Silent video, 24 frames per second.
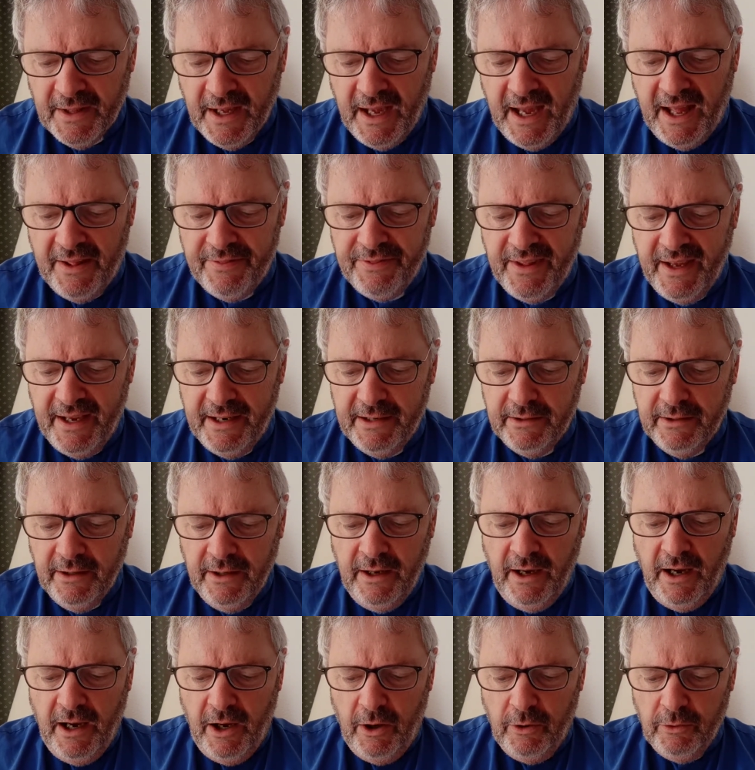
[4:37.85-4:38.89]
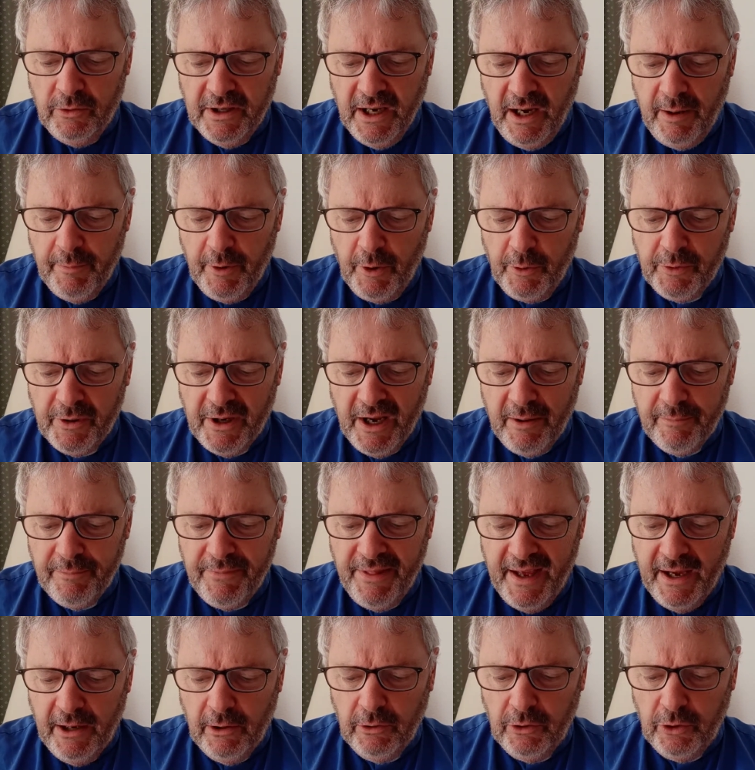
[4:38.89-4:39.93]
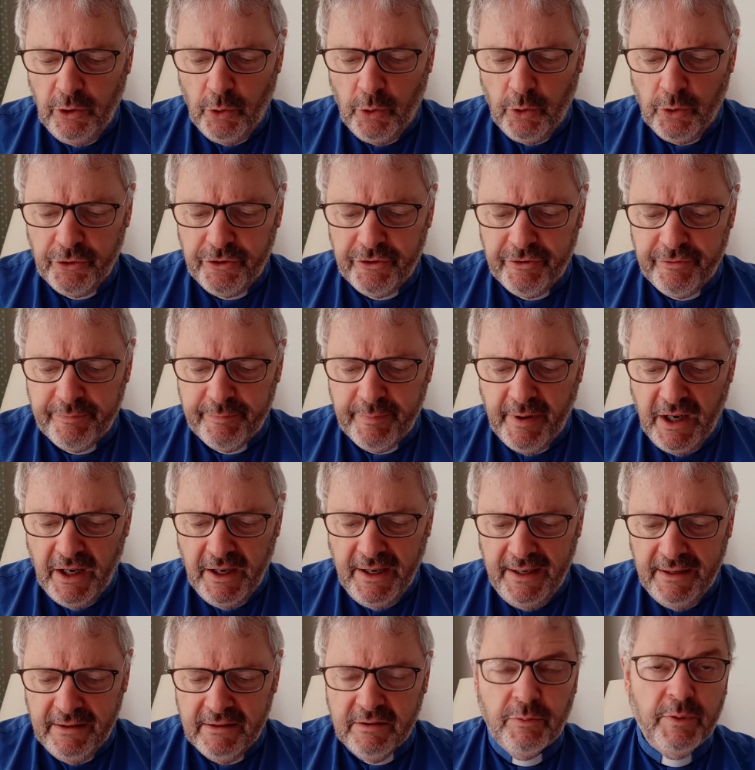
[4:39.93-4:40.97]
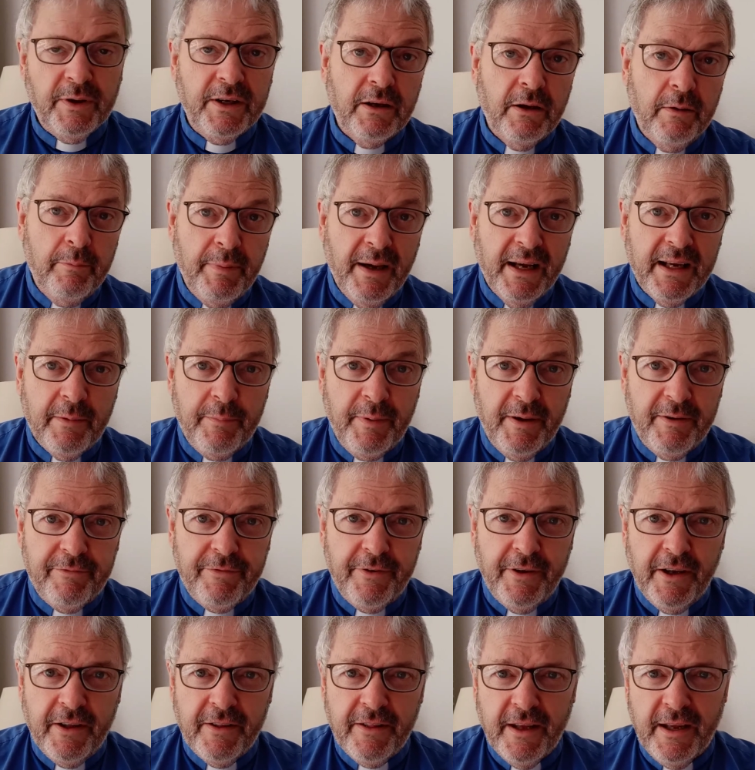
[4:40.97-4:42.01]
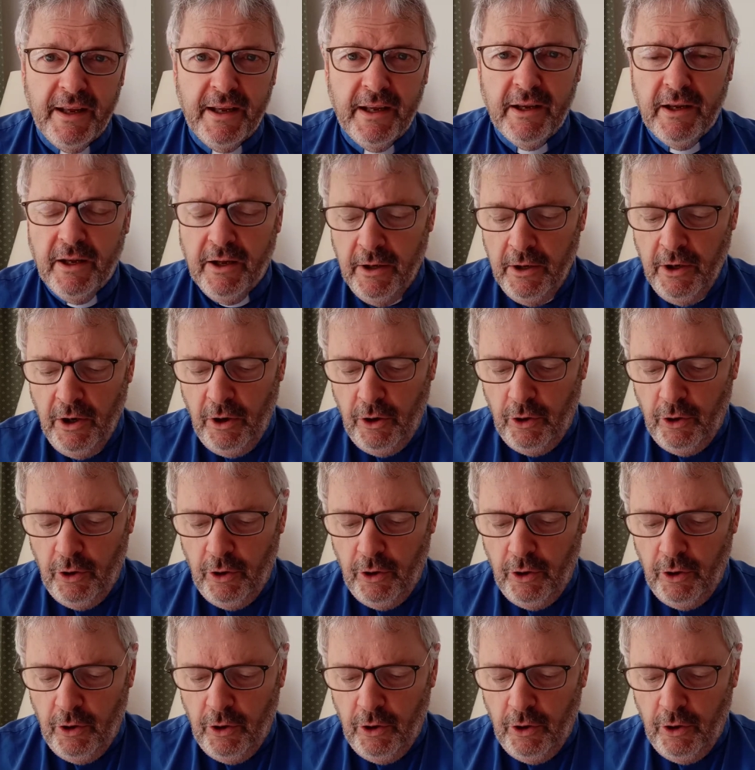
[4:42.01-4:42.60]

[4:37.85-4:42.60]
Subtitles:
And then, O come, thou Lord of might. We're going back a bit further here.